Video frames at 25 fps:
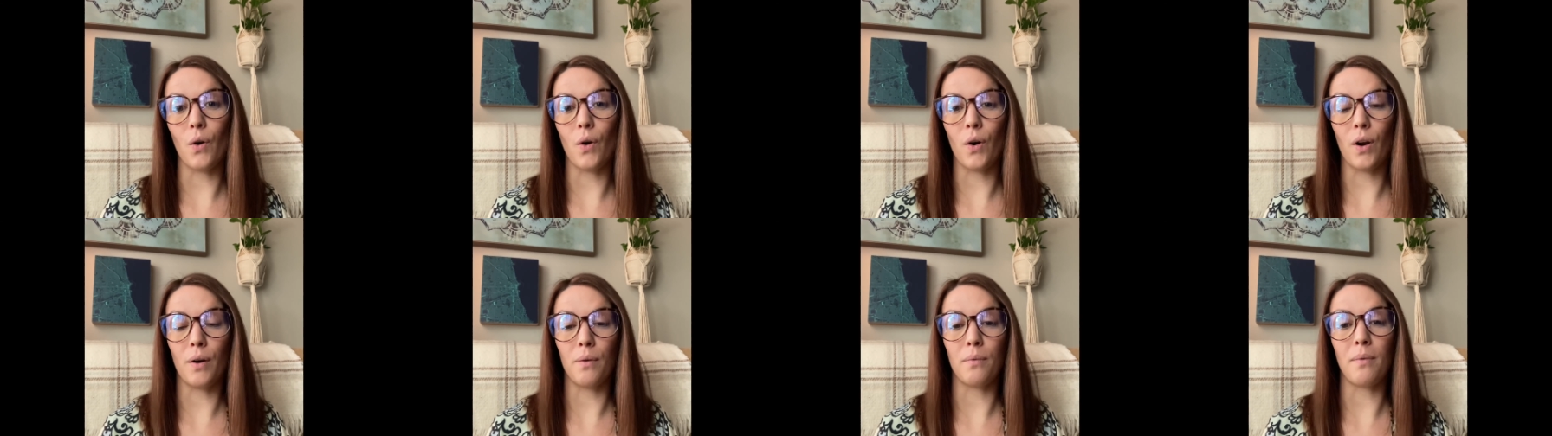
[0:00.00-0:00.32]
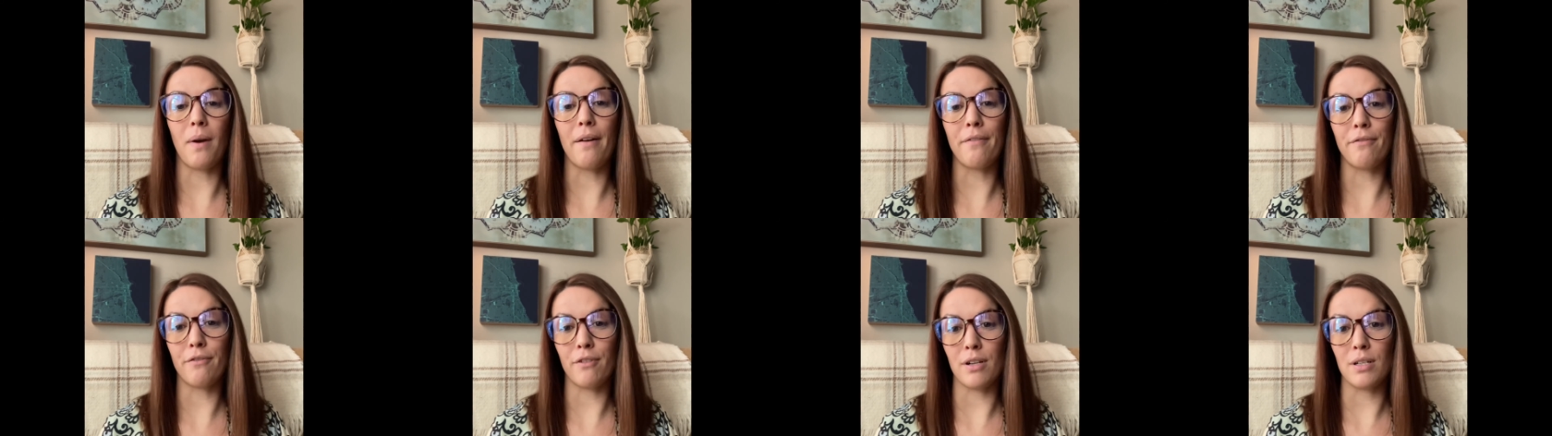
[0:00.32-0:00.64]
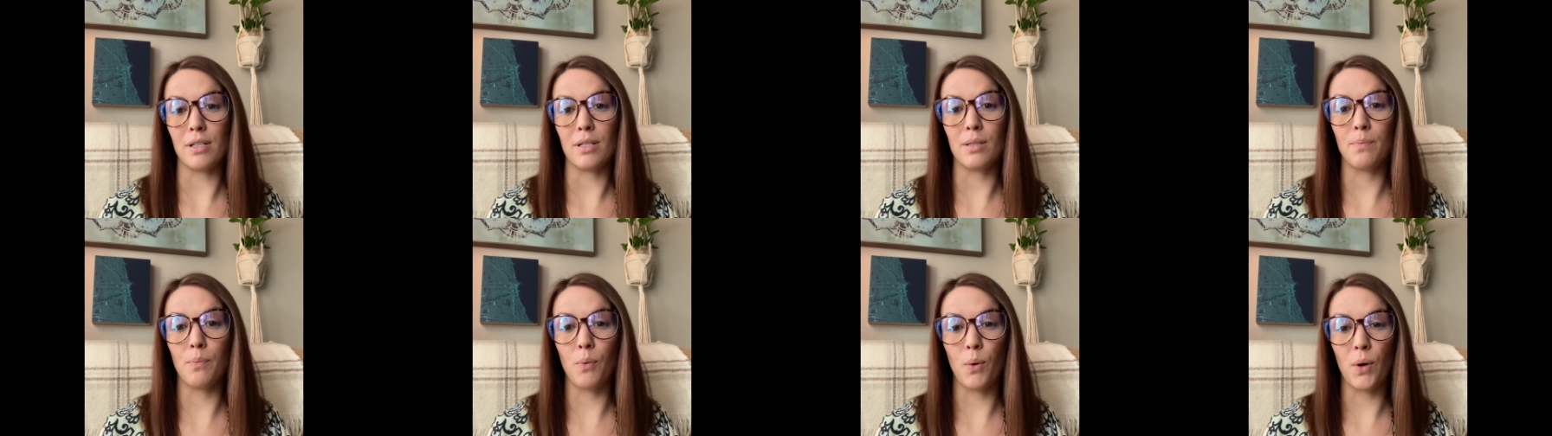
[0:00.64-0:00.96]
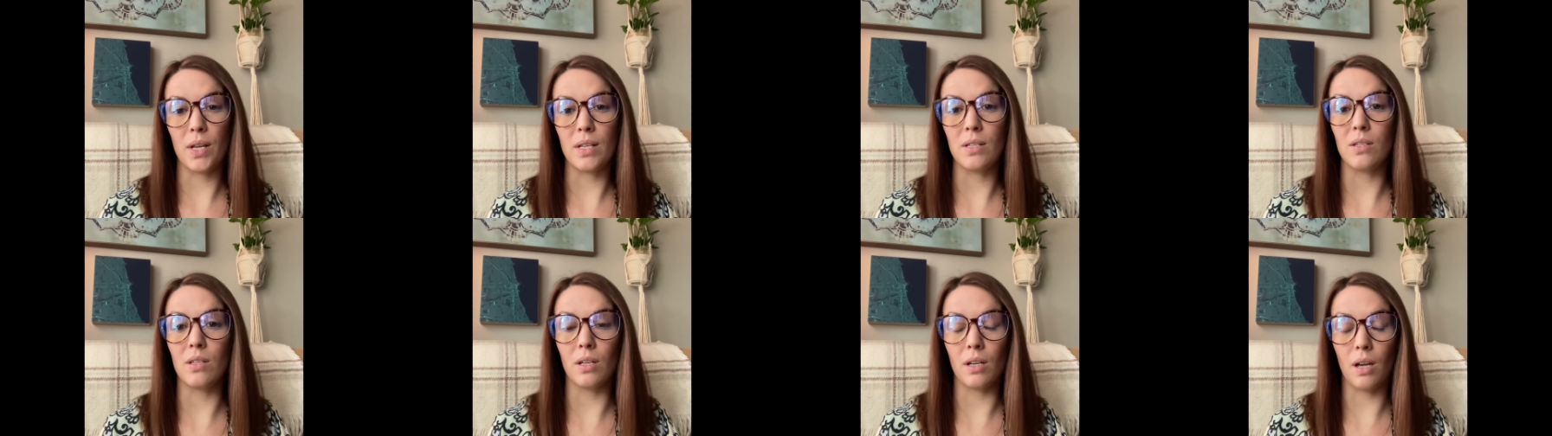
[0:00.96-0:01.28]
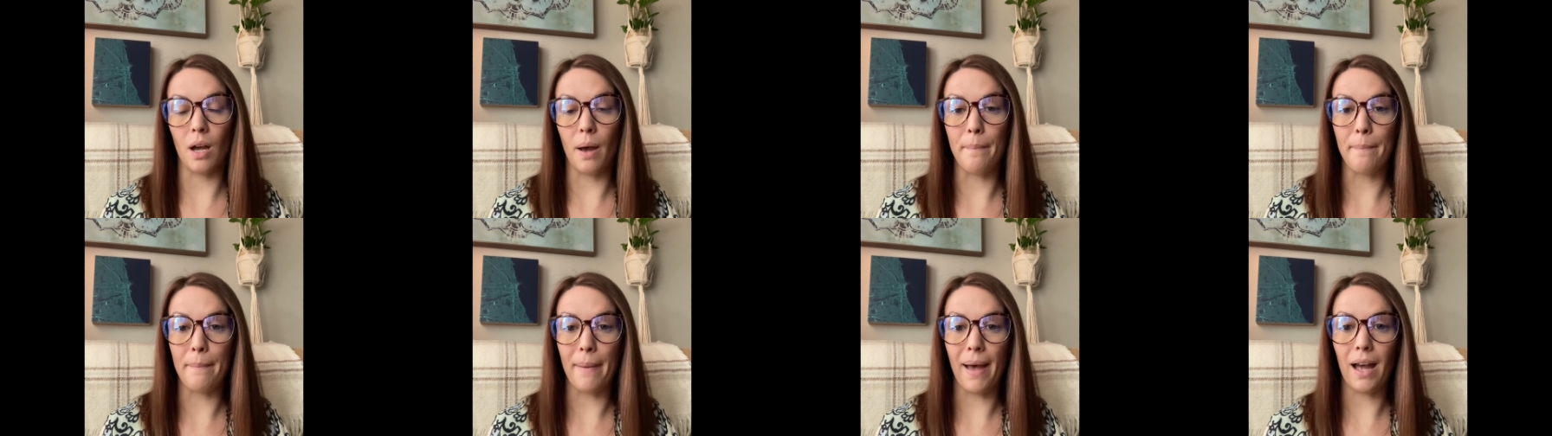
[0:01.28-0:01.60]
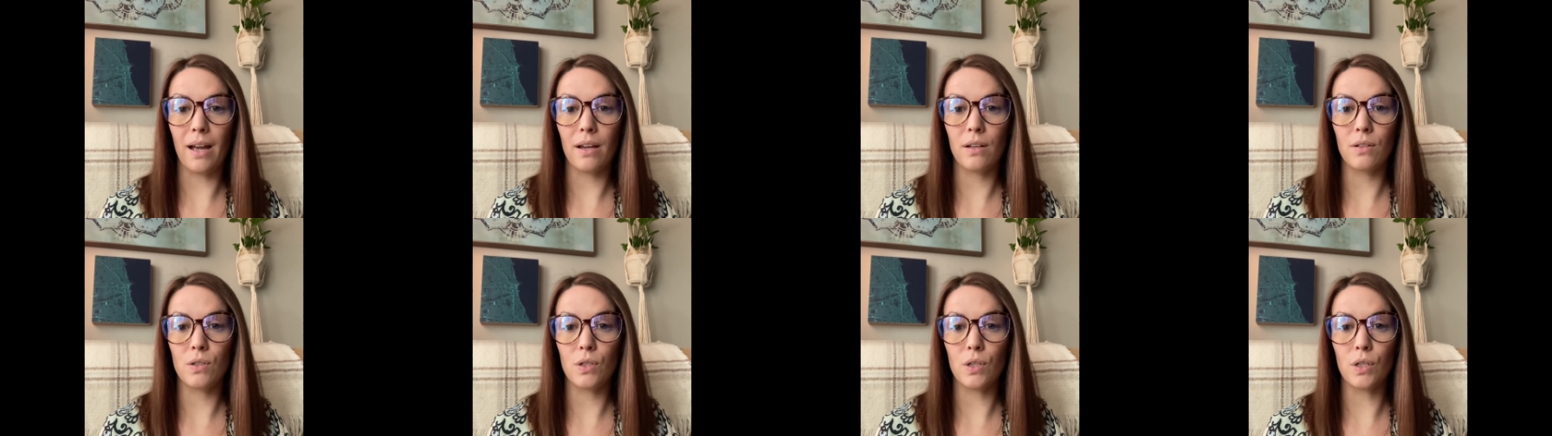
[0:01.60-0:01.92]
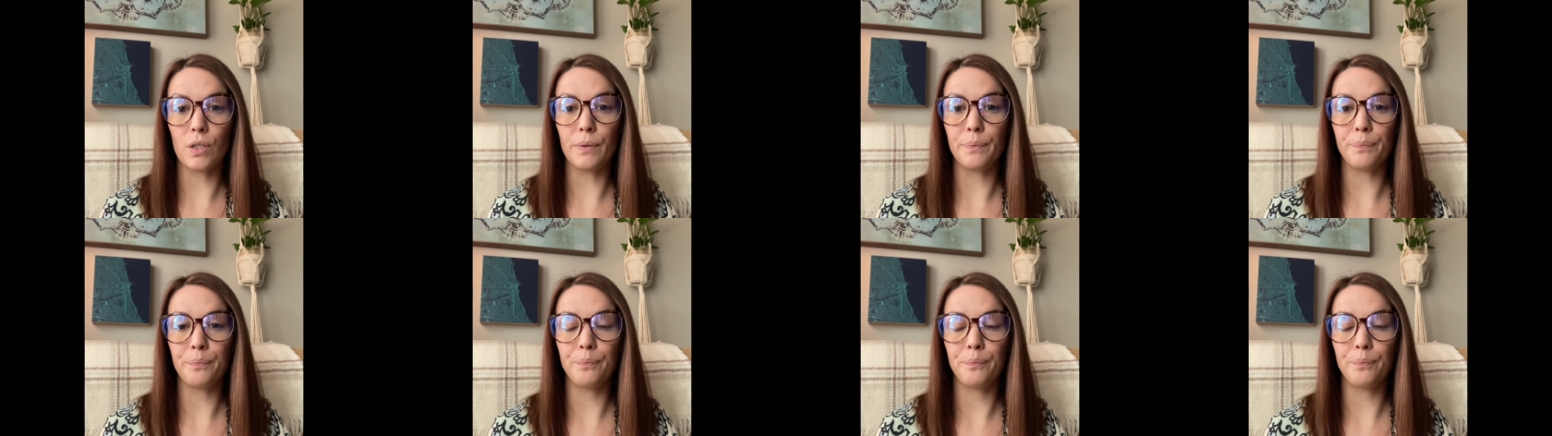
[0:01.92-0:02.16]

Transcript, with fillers: or a reference point to come back to.